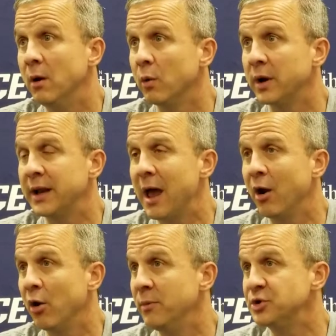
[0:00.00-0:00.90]
we're going to count
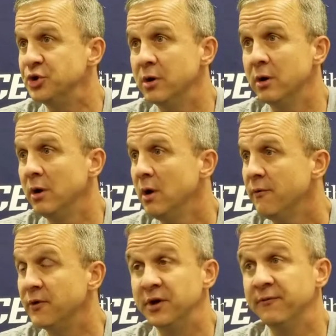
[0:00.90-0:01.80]
on them this year
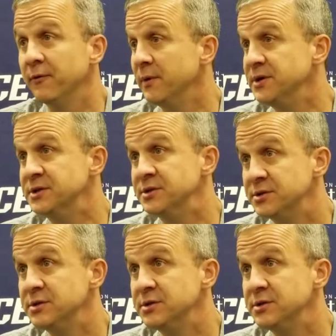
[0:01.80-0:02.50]
for different reasons.